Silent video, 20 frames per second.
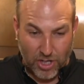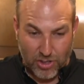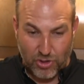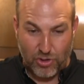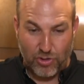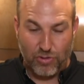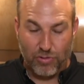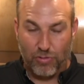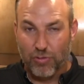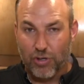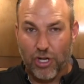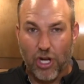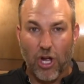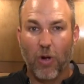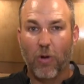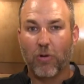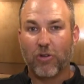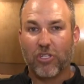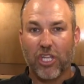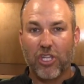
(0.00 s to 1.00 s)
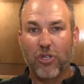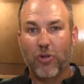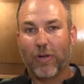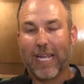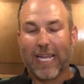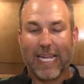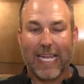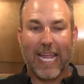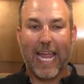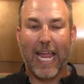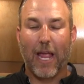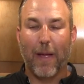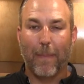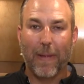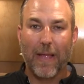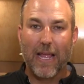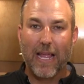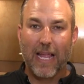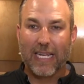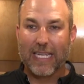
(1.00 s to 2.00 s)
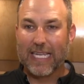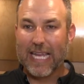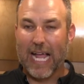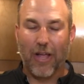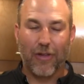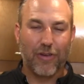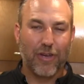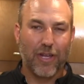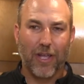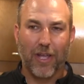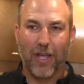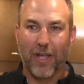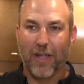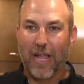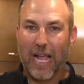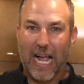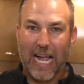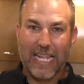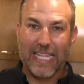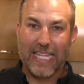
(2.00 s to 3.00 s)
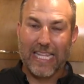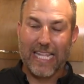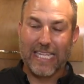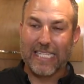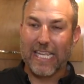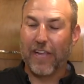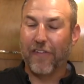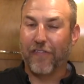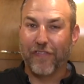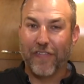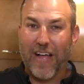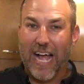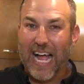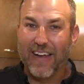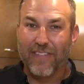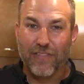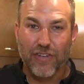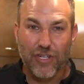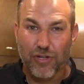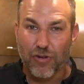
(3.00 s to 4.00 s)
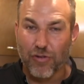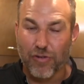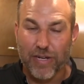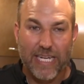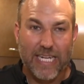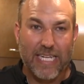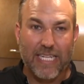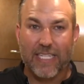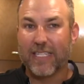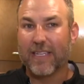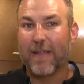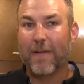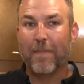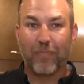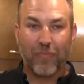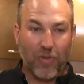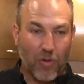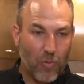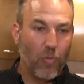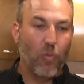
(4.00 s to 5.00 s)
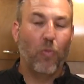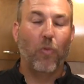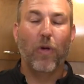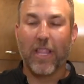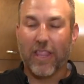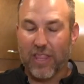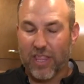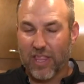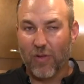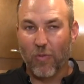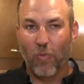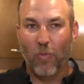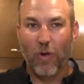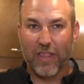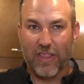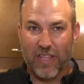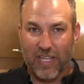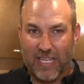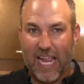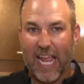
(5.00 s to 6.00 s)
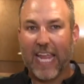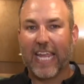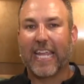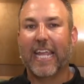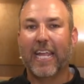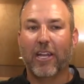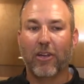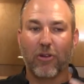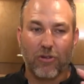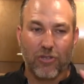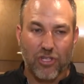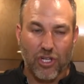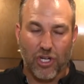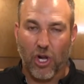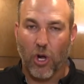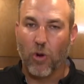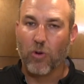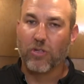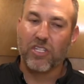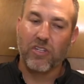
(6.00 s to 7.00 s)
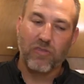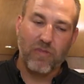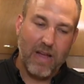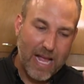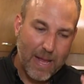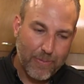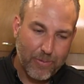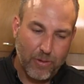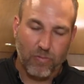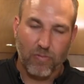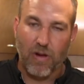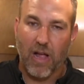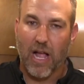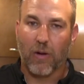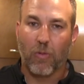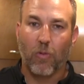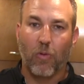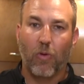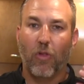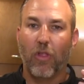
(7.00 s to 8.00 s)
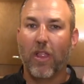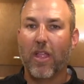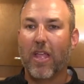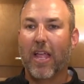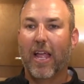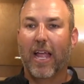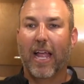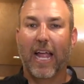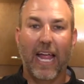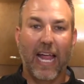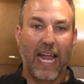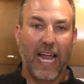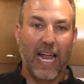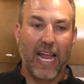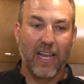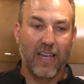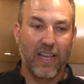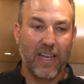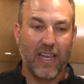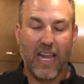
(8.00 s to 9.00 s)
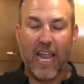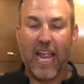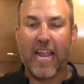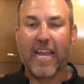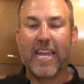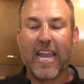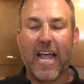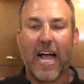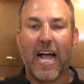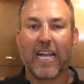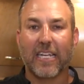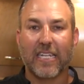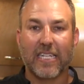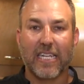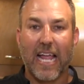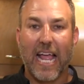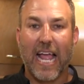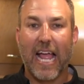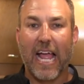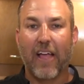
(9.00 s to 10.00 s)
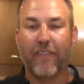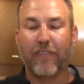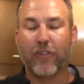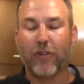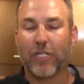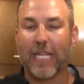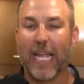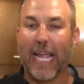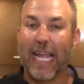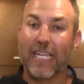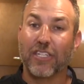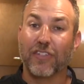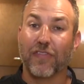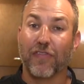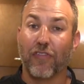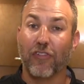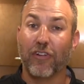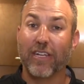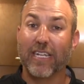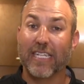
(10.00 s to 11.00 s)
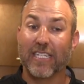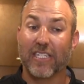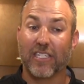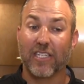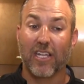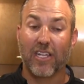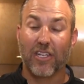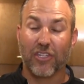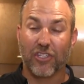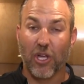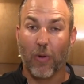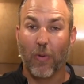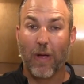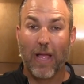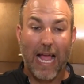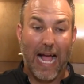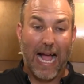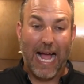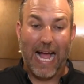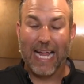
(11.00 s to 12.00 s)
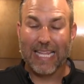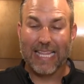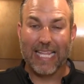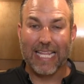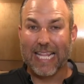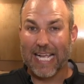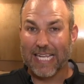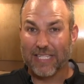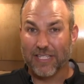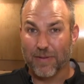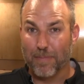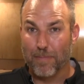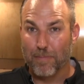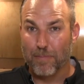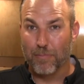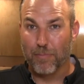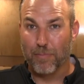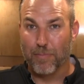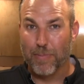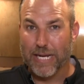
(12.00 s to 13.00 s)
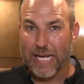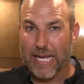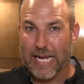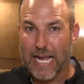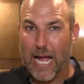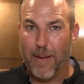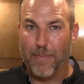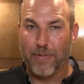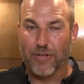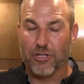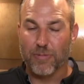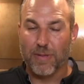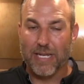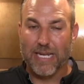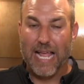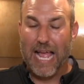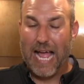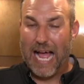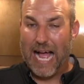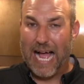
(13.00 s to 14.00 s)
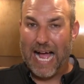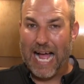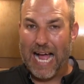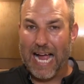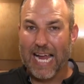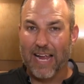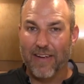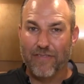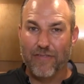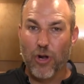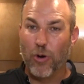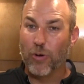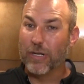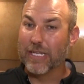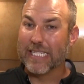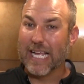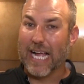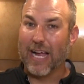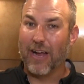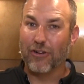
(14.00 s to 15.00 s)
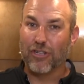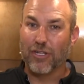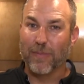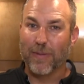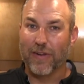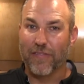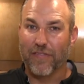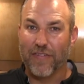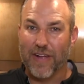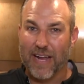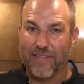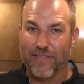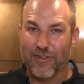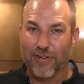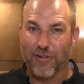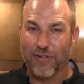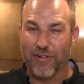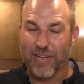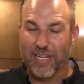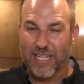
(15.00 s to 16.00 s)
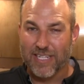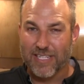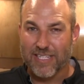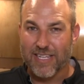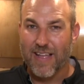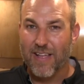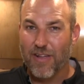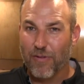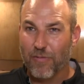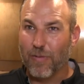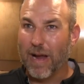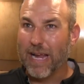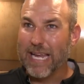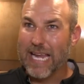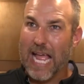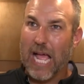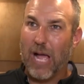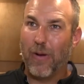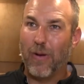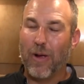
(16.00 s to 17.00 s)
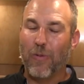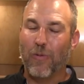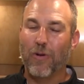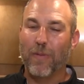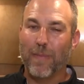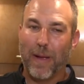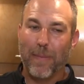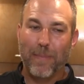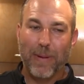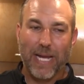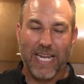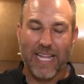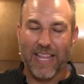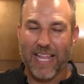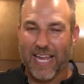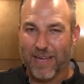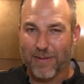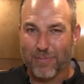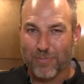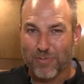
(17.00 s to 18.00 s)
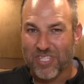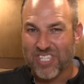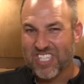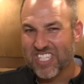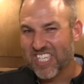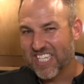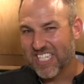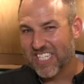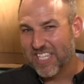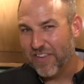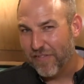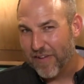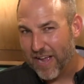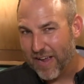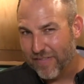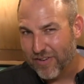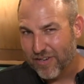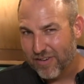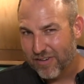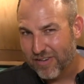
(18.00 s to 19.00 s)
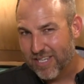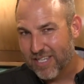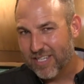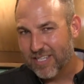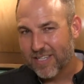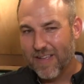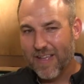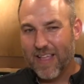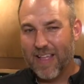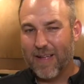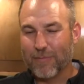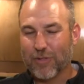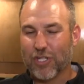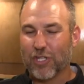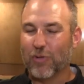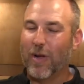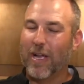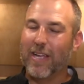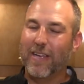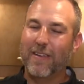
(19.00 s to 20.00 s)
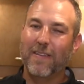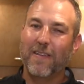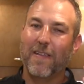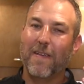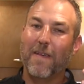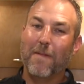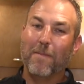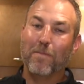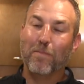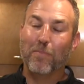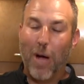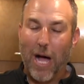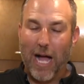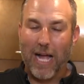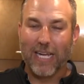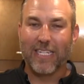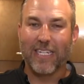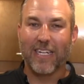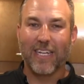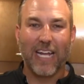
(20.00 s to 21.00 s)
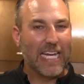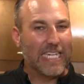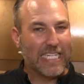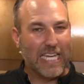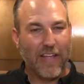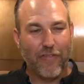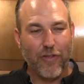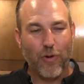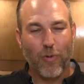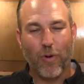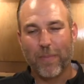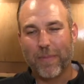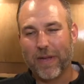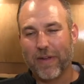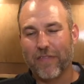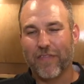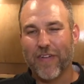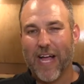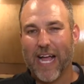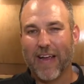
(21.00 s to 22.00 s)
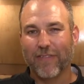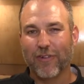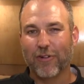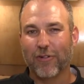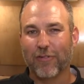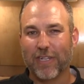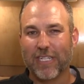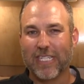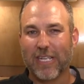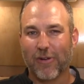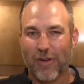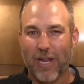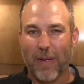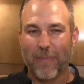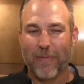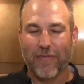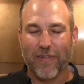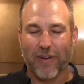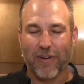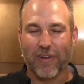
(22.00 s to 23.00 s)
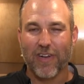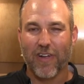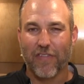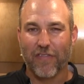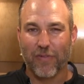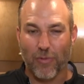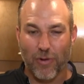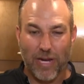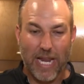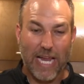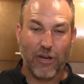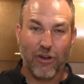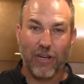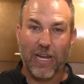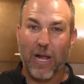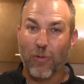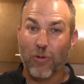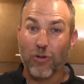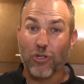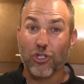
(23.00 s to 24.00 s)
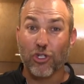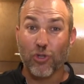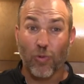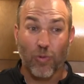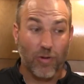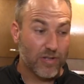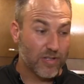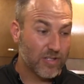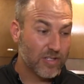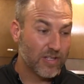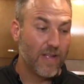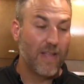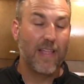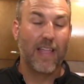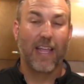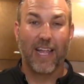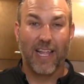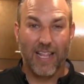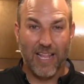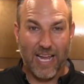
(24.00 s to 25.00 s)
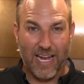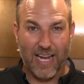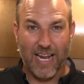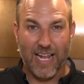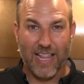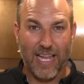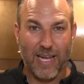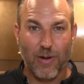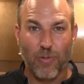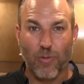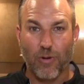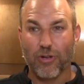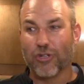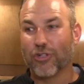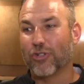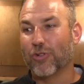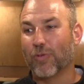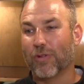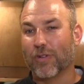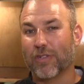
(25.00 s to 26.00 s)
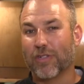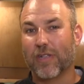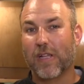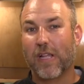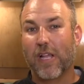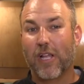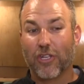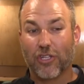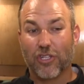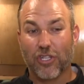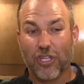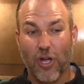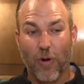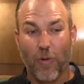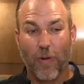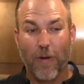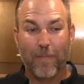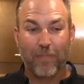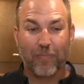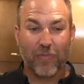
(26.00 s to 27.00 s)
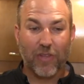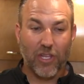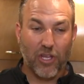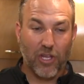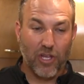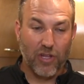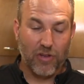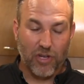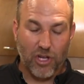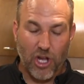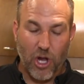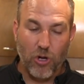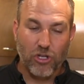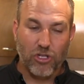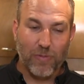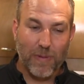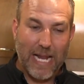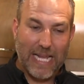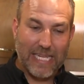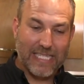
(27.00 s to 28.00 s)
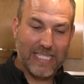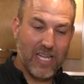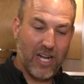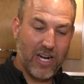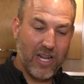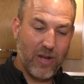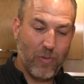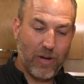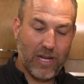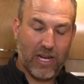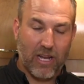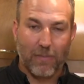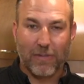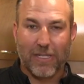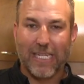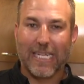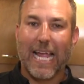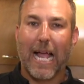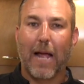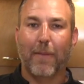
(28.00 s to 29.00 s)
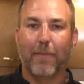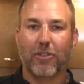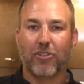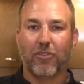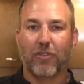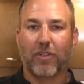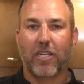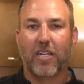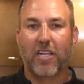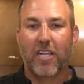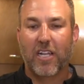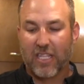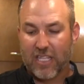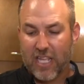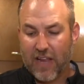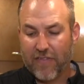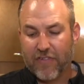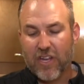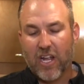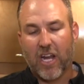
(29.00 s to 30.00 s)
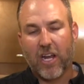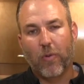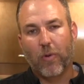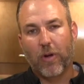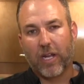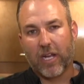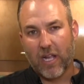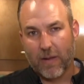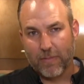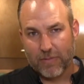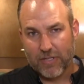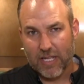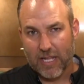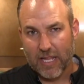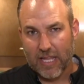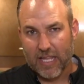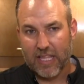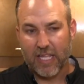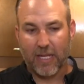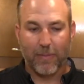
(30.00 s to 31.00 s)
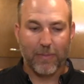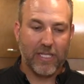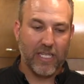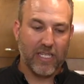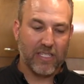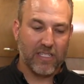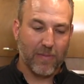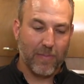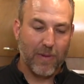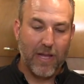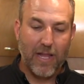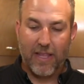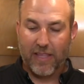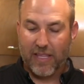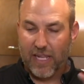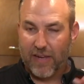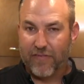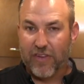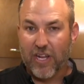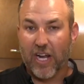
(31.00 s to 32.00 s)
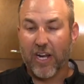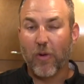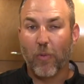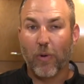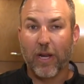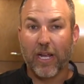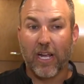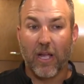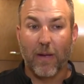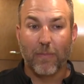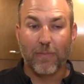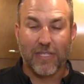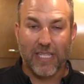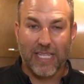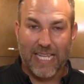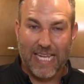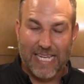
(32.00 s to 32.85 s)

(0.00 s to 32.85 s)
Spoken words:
true coach that you can camp down to, I think they say 5 degrees with the tank heaters, the cozy wrap, the rock wool, and not have your tanks freeze. So I think that's a big accomplishment. I have no desire to be in 5 degrees. Right now, I wouldn't mind being in like 65 degrees. I'm sweating, but I definitely don't want to be in 5 degrees. That would not be very comfortable, and I could not wear shorts, and I like wearing shorts. So Coachmen has done it when it comes to cabinetry. They've done it when it comes to the lithium system. They've done it when it comes to the